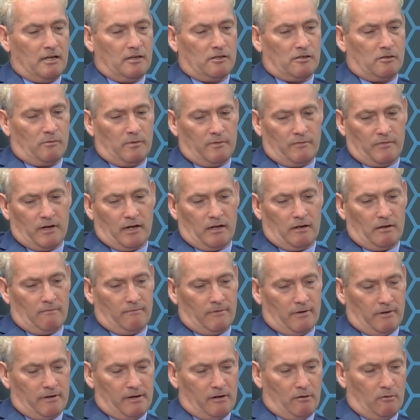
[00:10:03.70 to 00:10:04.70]
So we've got
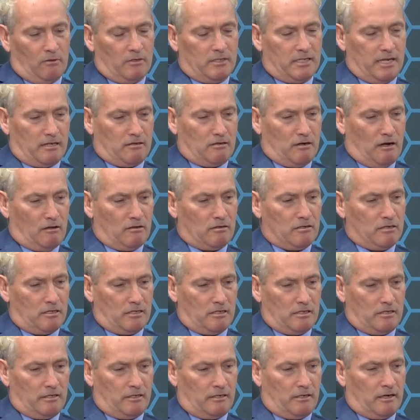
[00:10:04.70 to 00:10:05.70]
very old
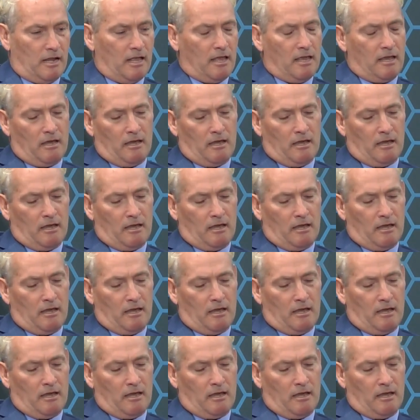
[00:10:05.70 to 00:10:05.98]
technologies here.